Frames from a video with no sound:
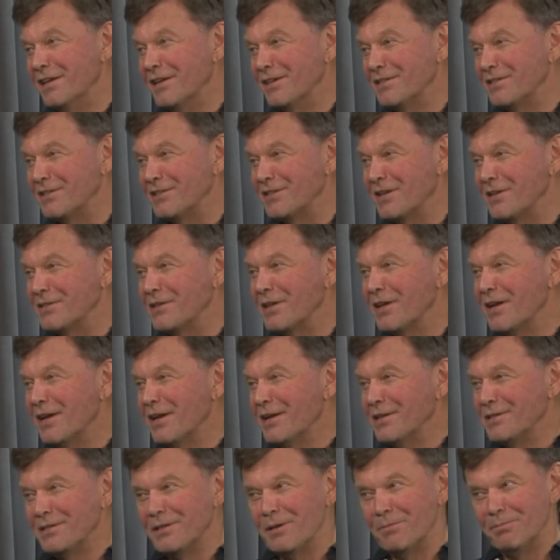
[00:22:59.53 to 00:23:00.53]

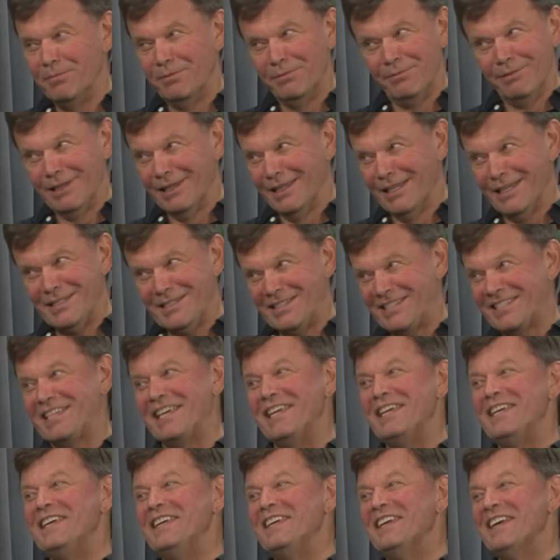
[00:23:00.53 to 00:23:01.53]

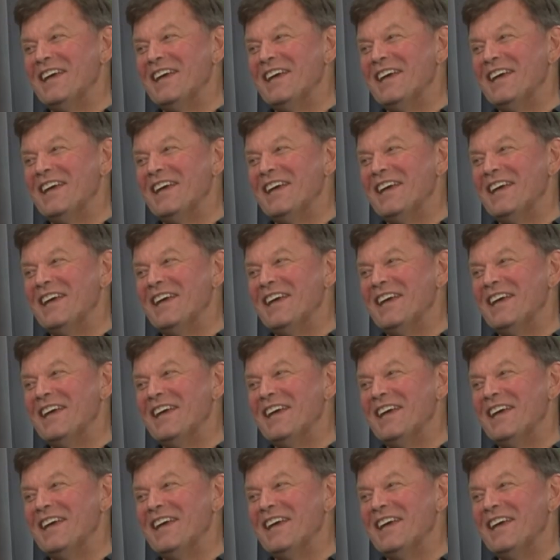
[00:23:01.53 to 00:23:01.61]
Zablitsky.